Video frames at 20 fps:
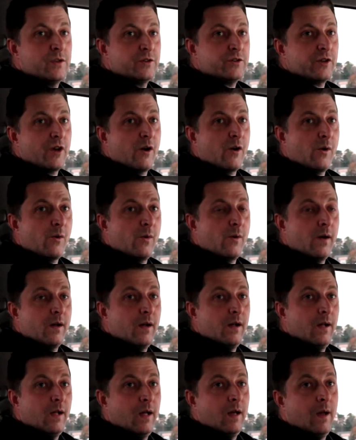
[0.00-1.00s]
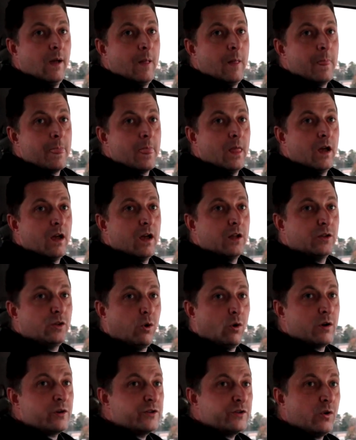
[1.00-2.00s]
So
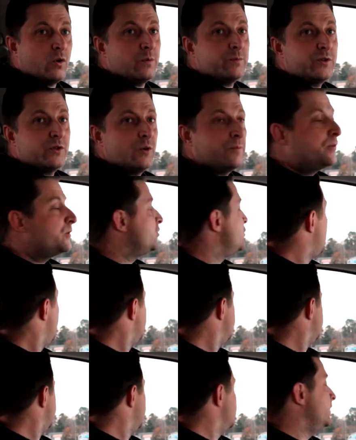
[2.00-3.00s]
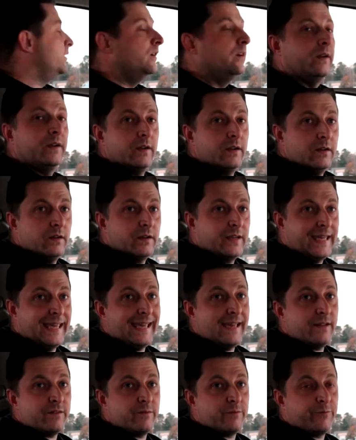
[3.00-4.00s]
TorqStorm supercharger
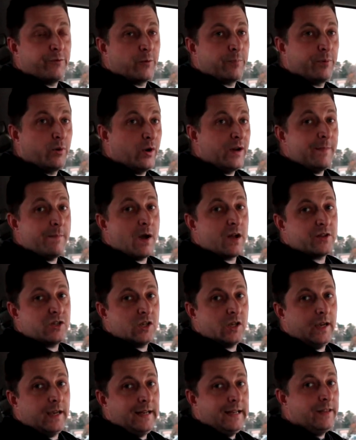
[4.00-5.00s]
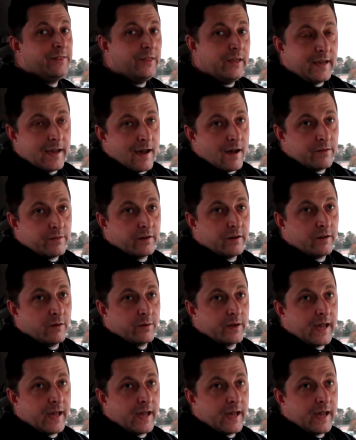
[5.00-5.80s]
kit for pretty much anything out there,